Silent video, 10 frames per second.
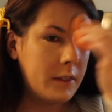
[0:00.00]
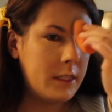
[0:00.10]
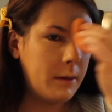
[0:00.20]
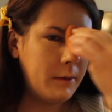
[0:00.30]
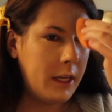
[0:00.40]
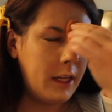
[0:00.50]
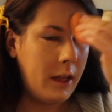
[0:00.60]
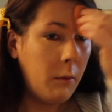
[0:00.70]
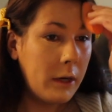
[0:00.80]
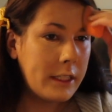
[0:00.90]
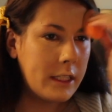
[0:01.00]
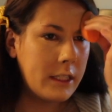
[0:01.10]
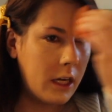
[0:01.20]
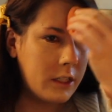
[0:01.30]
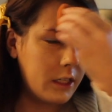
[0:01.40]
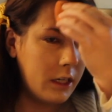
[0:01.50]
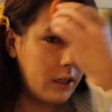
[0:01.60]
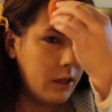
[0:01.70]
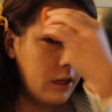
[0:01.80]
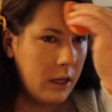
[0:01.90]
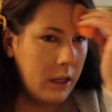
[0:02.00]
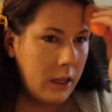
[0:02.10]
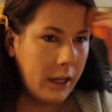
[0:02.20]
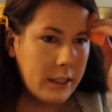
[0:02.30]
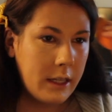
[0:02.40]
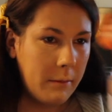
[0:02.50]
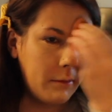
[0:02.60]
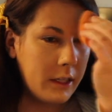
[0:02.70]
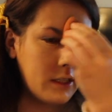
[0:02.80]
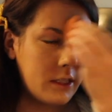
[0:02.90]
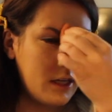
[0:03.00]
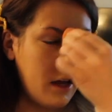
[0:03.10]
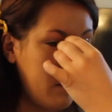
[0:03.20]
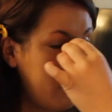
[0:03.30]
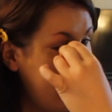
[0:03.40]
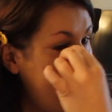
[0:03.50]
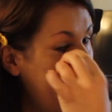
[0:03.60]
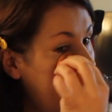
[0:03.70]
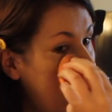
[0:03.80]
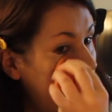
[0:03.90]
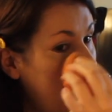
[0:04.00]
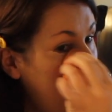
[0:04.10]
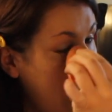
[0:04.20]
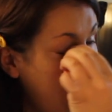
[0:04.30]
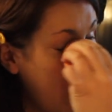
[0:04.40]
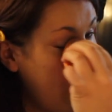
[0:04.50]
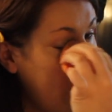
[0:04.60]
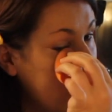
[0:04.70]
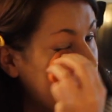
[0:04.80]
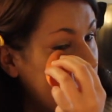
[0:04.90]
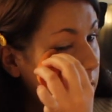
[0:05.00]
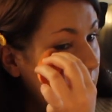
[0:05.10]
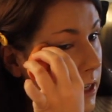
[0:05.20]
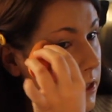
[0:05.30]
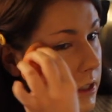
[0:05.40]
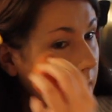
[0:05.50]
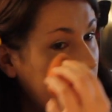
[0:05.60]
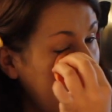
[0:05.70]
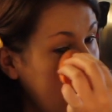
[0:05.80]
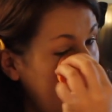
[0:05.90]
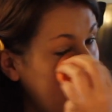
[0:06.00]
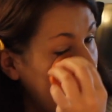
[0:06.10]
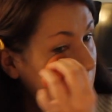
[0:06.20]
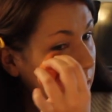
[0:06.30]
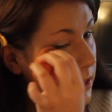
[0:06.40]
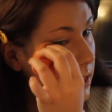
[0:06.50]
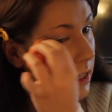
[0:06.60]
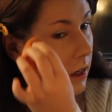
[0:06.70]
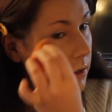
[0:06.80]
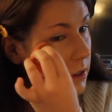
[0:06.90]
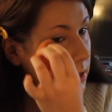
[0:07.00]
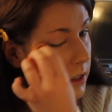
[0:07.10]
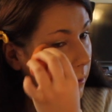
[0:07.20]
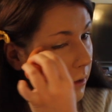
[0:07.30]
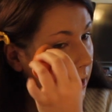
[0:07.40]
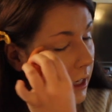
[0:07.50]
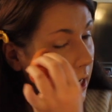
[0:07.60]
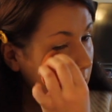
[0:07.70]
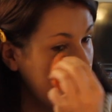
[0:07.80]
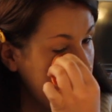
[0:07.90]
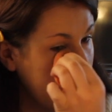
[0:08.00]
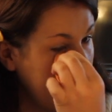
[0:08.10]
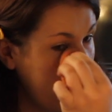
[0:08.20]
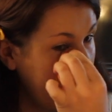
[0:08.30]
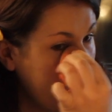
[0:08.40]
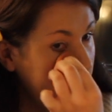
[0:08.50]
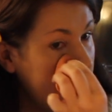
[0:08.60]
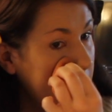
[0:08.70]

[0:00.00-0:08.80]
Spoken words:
some lady that works at Tatcha like sent me this stuff. And so yeah, she's like, oh yeah, I met the CEO, she's like really nice and whatever.